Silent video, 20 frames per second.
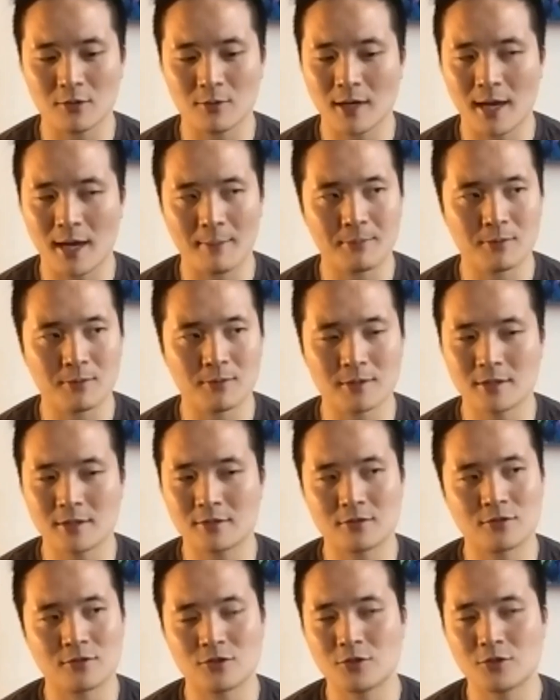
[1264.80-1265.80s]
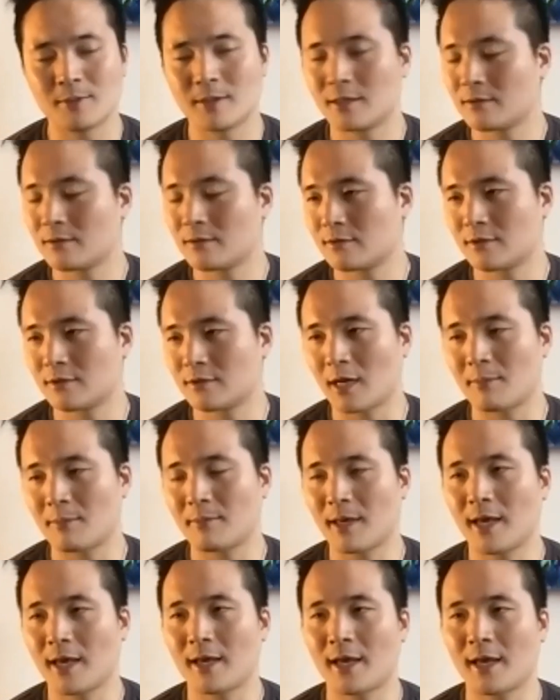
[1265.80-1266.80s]
what happened with this stupid Stop
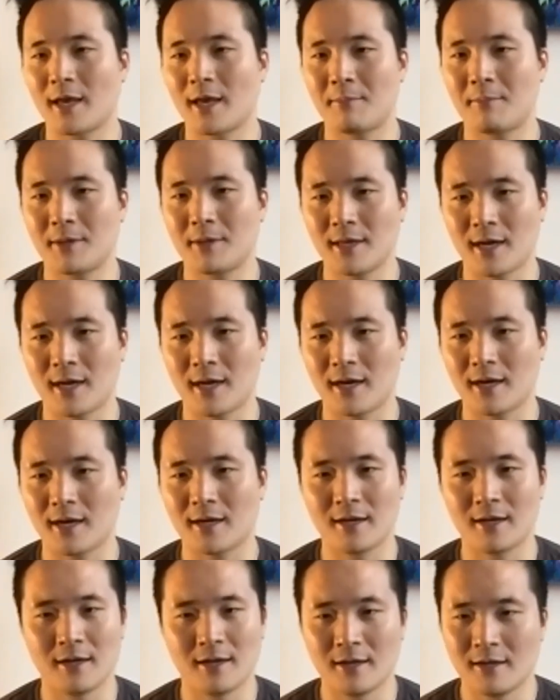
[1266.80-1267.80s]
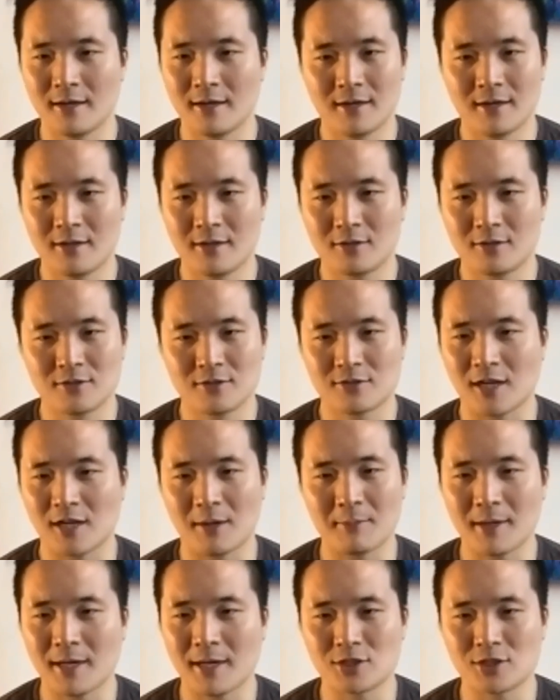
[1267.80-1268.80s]
AAPI,
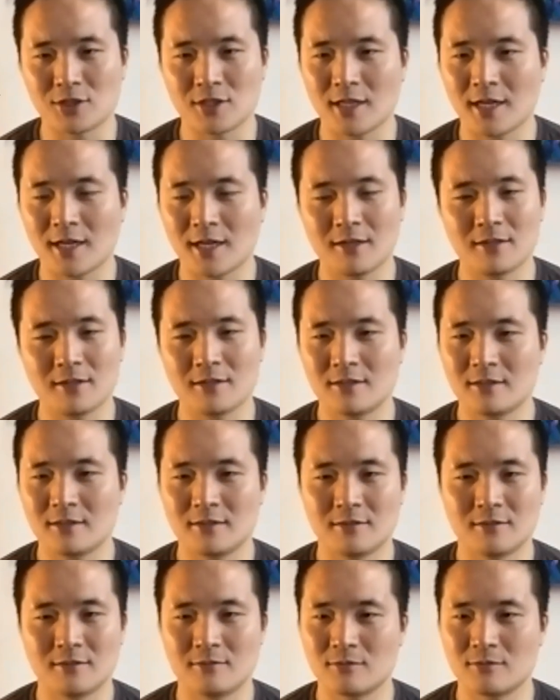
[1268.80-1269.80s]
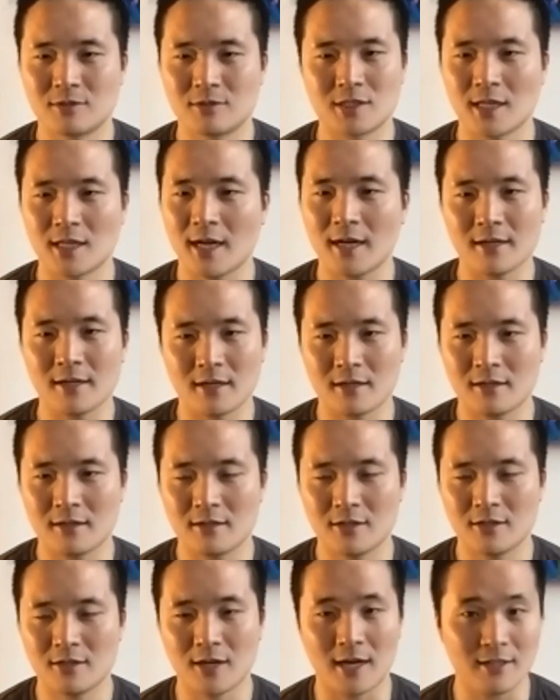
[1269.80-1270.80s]
Stop Asian Hate shenanigan.
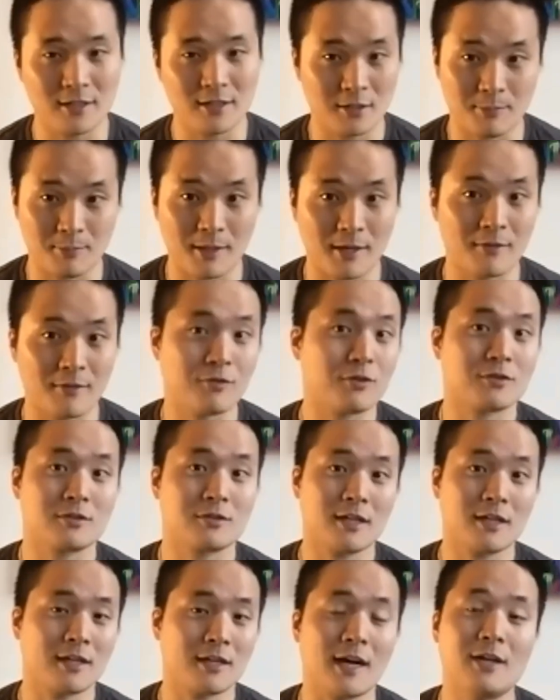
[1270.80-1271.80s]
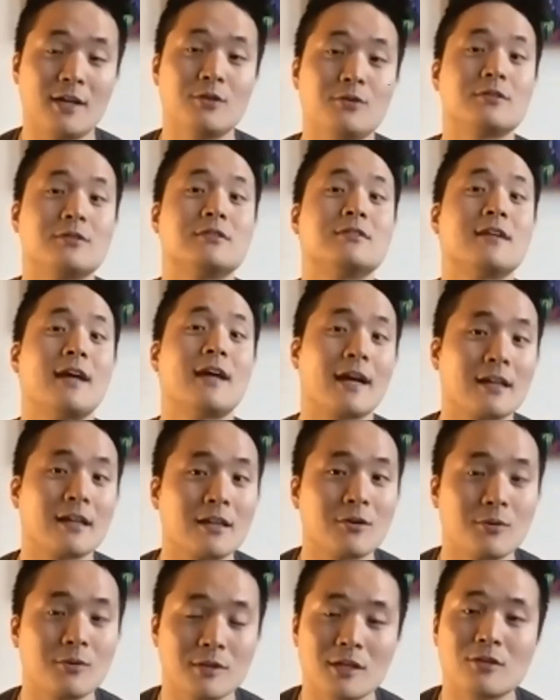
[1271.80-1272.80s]
You know, I didn't buy it for a second. I knew exactly
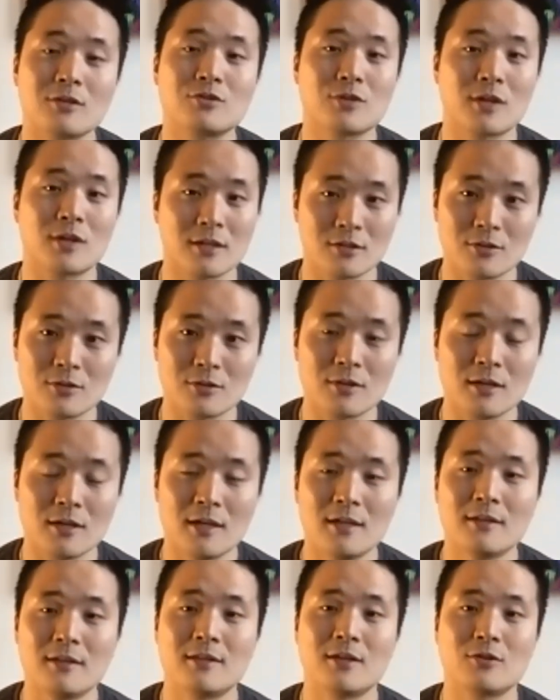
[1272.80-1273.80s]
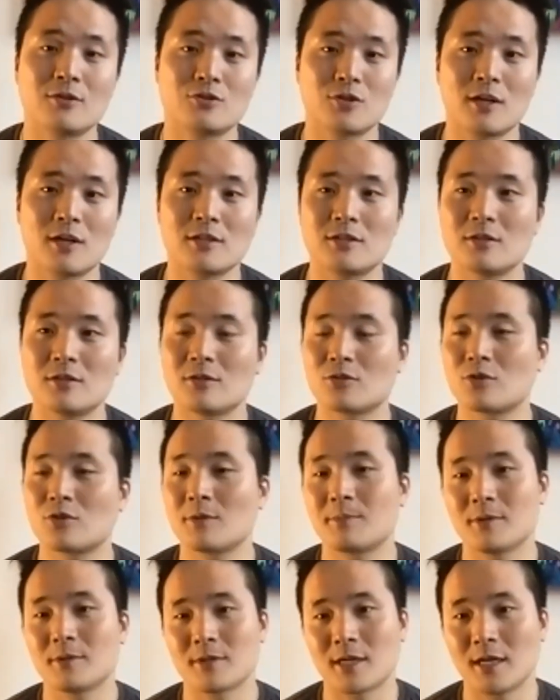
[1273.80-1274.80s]
what they were trying to do. They were trying to
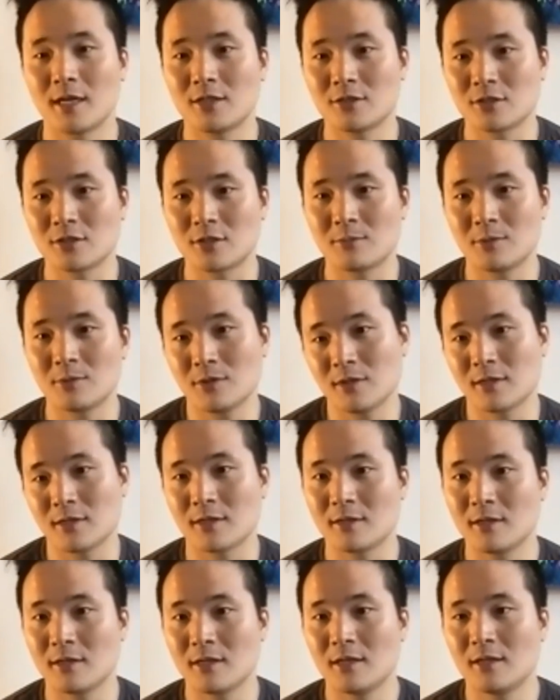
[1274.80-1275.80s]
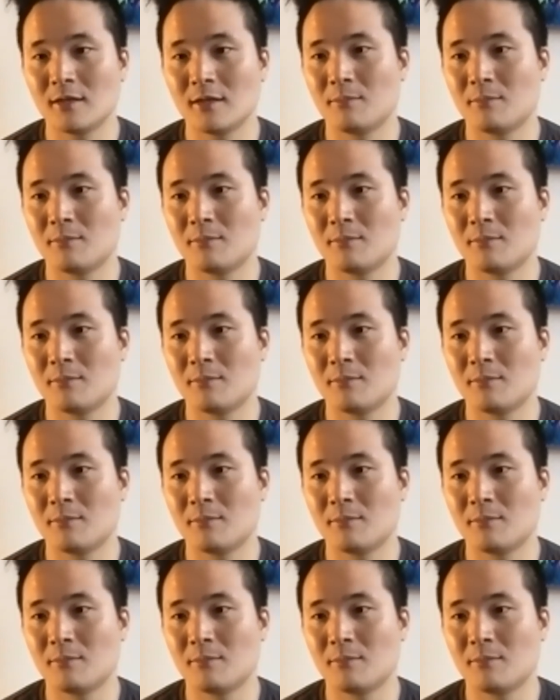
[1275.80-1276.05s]
cripple the Asian community. Mm-hmm.